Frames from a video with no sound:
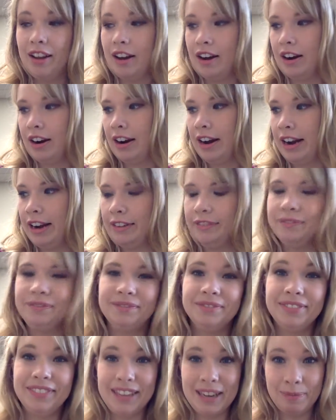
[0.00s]
All right,
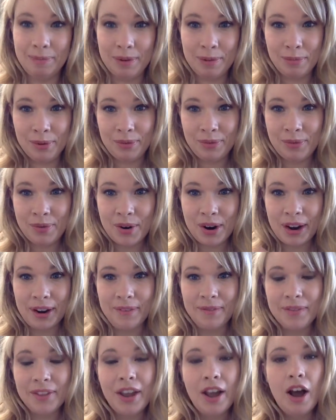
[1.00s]
tip number
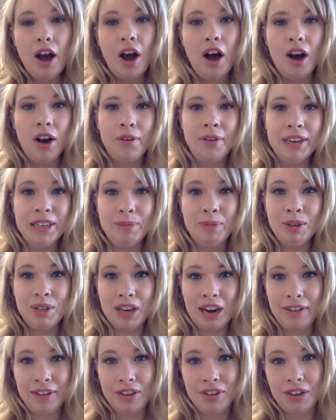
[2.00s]
4, always be
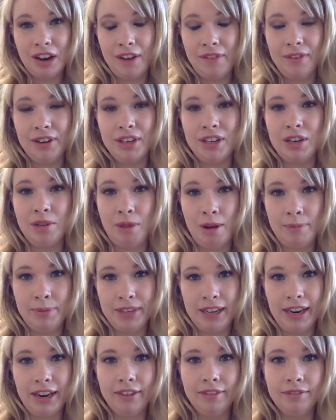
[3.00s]
driving traffic to your
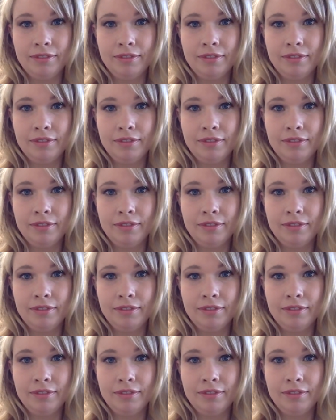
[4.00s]
website.